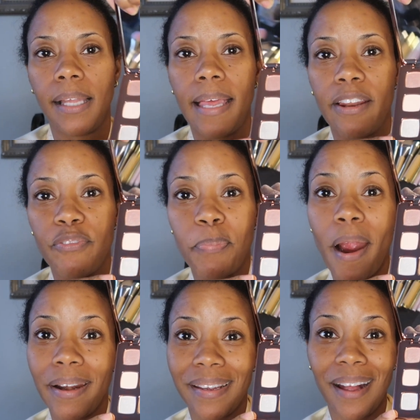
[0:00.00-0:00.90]
a lot of
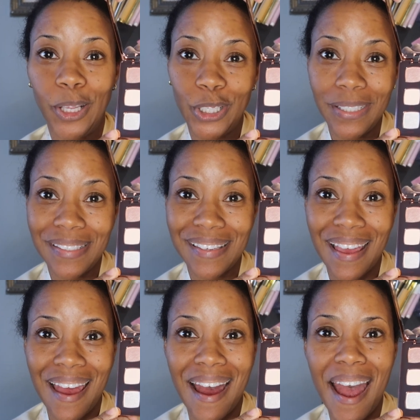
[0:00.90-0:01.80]
party colors.
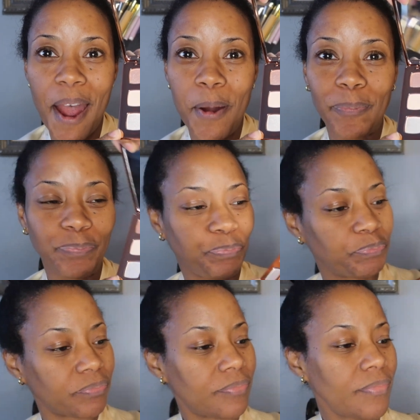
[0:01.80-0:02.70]

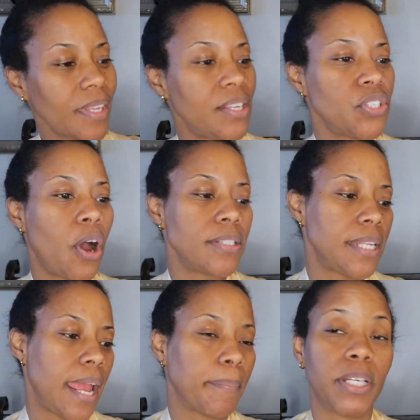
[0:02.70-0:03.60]
So
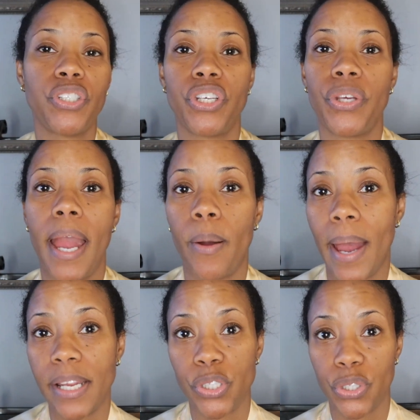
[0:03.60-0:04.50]
today I'm gonna show you how
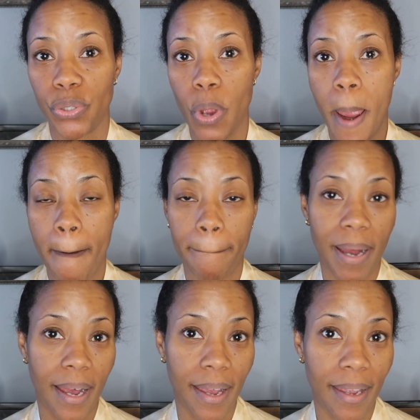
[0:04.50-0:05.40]
I do
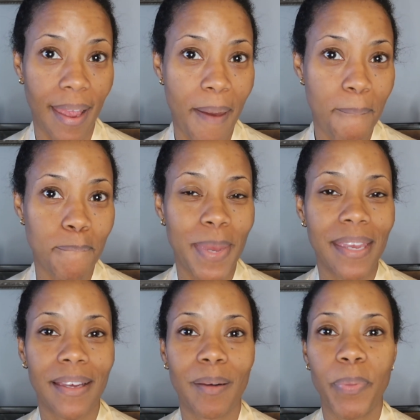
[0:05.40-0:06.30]
my
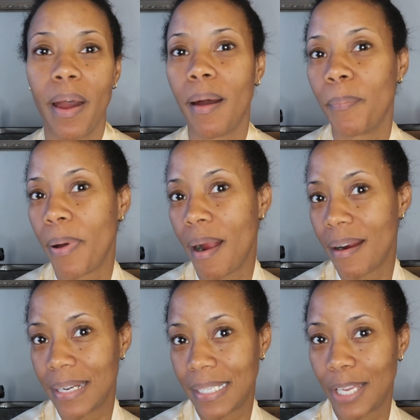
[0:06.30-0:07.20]
makeup
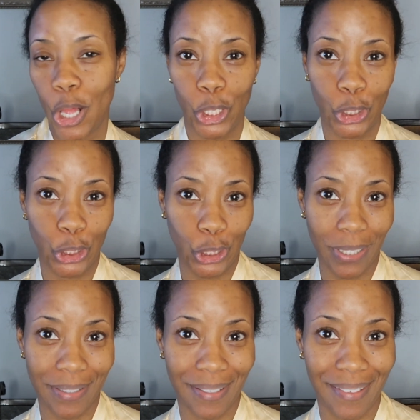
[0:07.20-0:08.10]
party
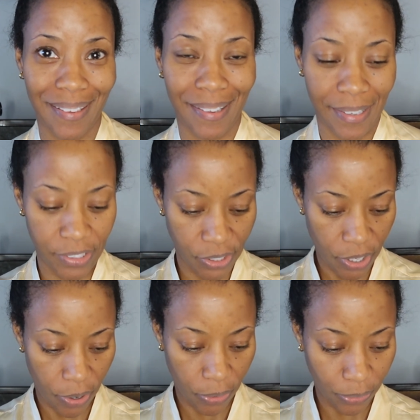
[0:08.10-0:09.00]
look.
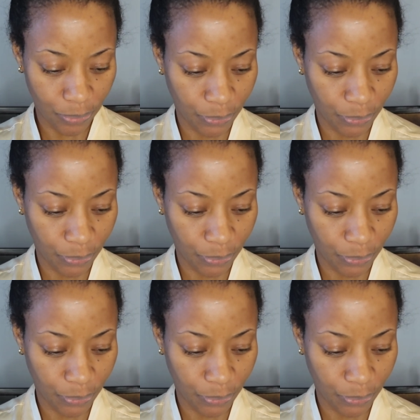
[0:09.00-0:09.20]
So,